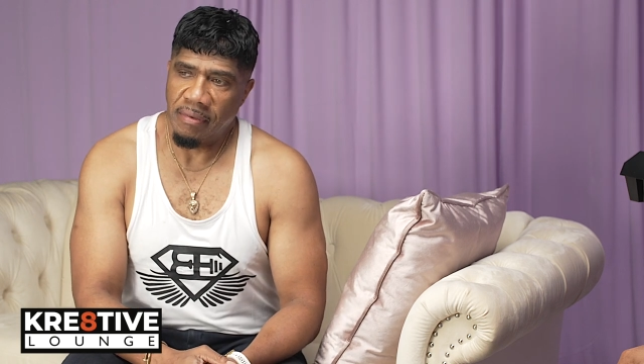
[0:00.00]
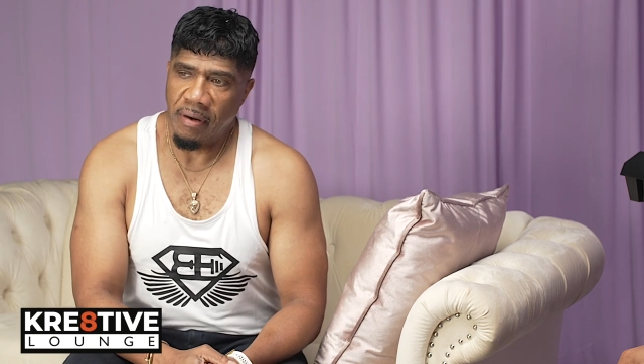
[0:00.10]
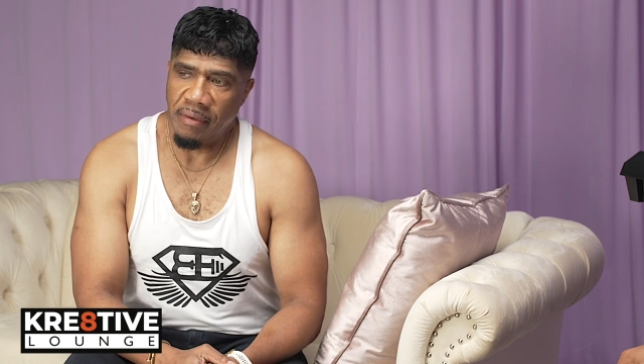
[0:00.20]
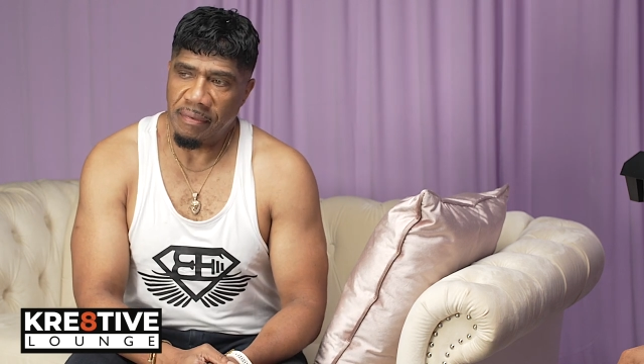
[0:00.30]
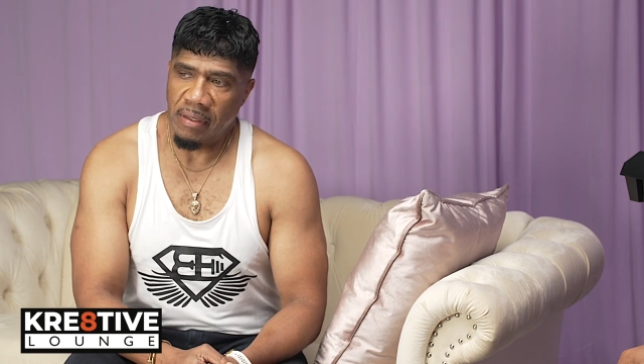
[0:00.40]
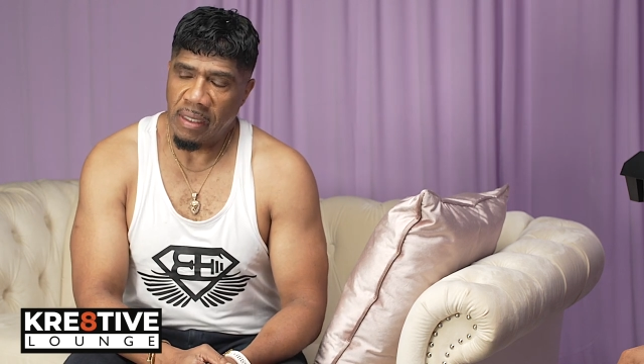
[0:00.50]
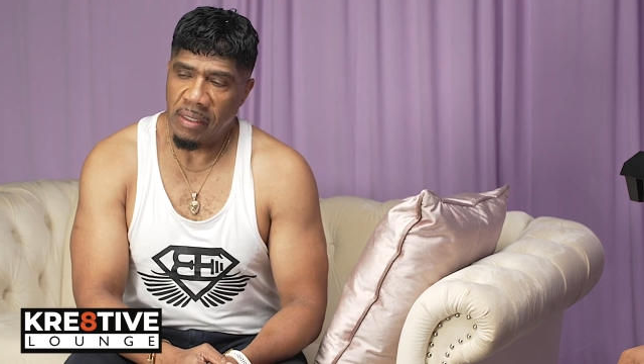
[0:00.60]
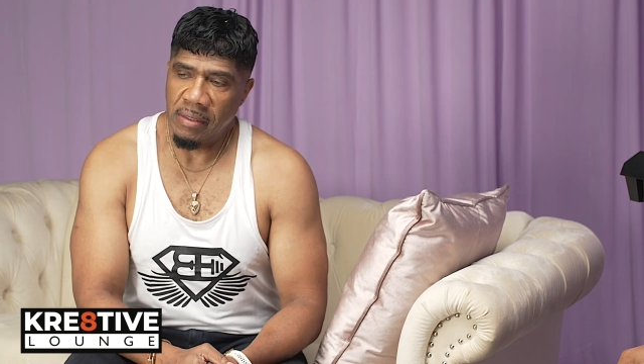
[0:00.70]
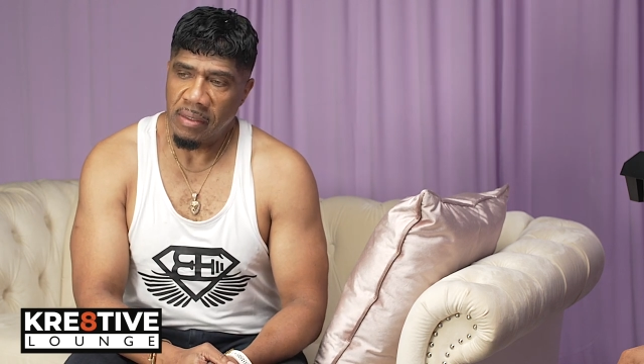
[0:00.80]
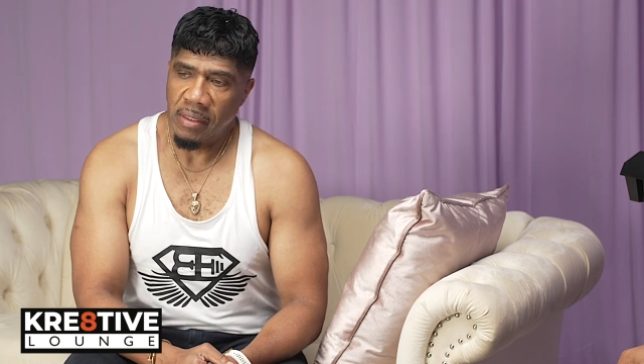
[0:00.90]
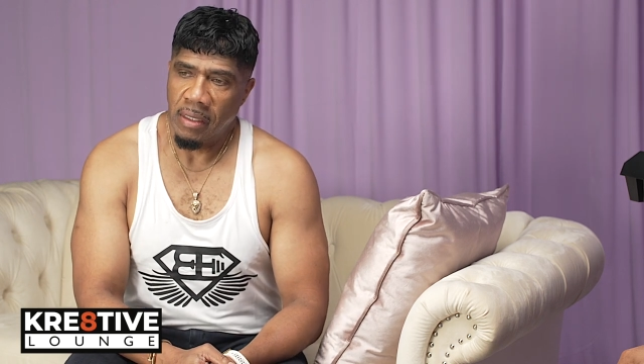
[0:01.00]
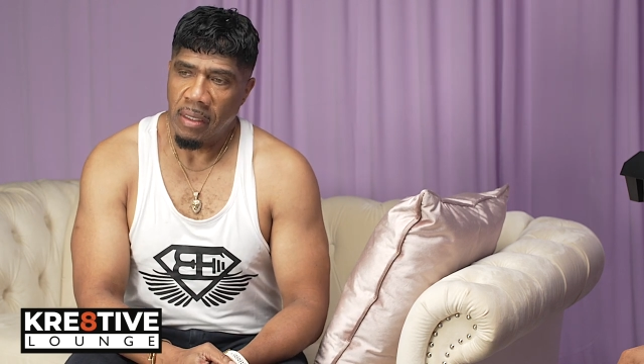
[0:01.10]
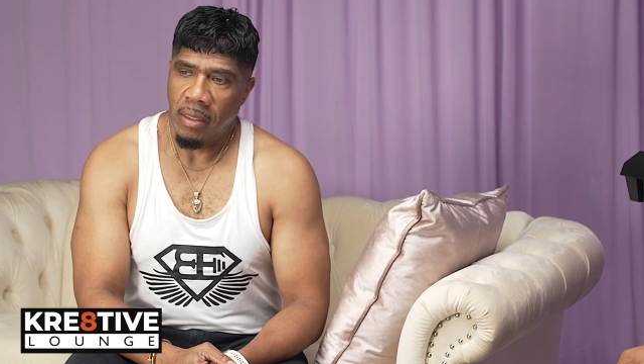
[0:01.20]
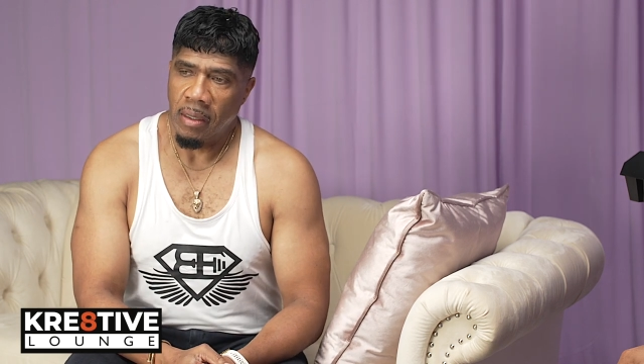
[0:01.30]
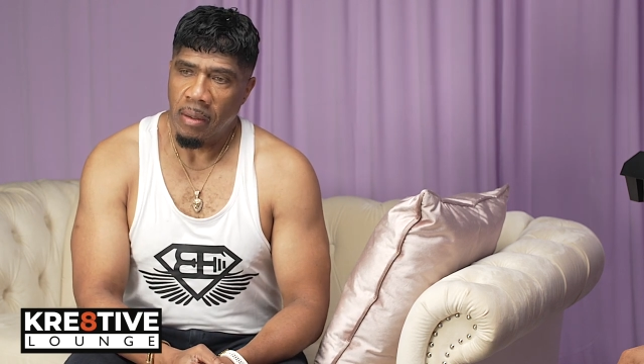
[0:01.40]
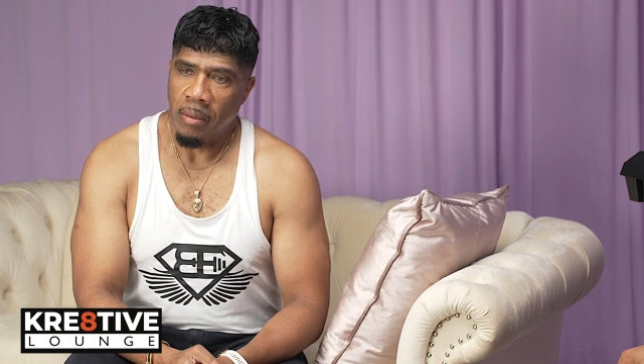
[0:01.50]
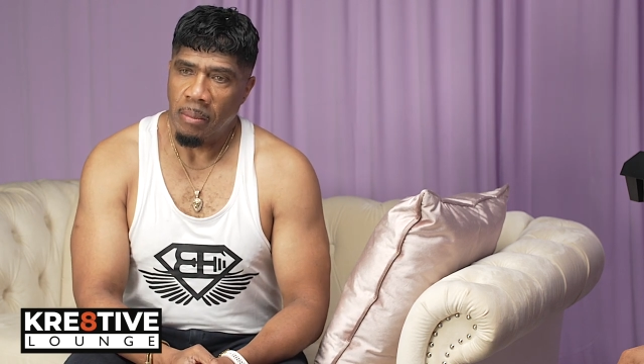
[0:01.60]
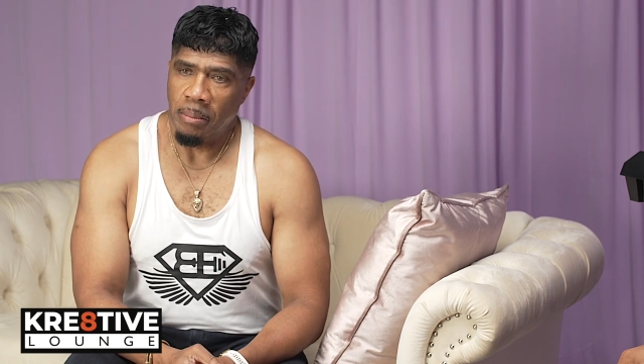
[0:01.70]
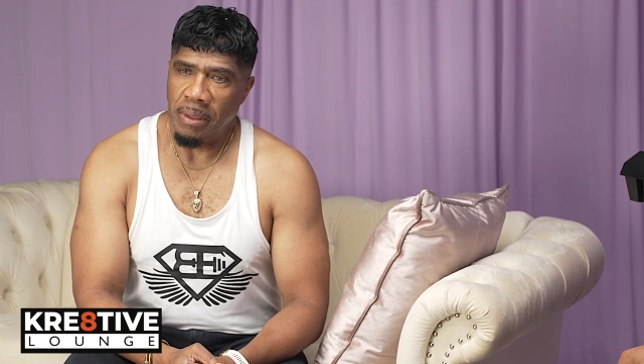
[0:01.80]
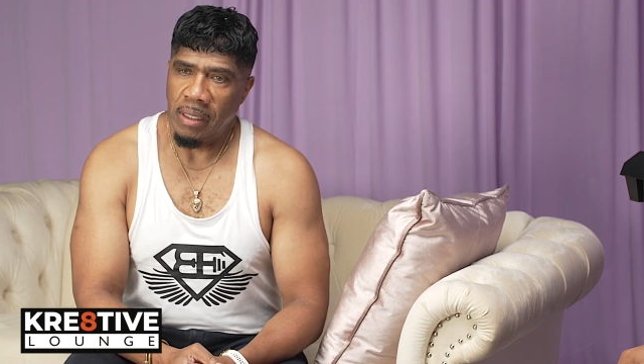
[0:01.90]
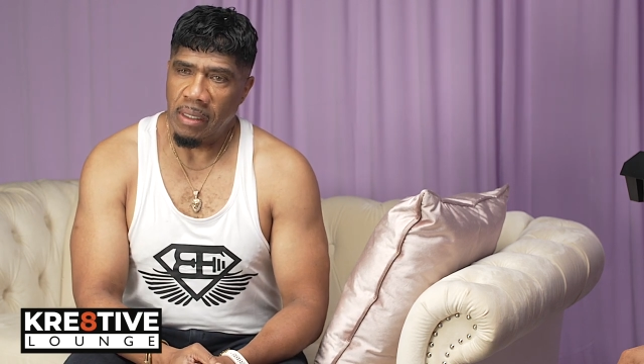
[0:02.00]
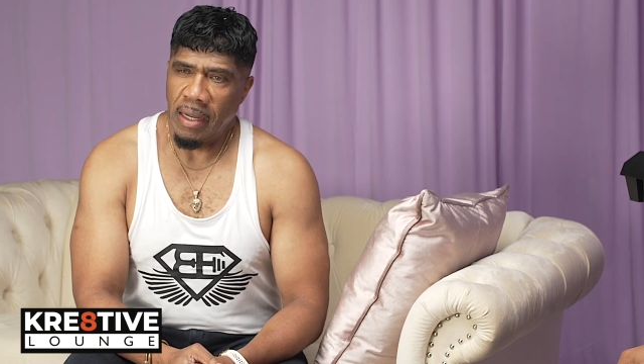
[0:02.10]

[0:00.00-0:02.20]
fireflies. But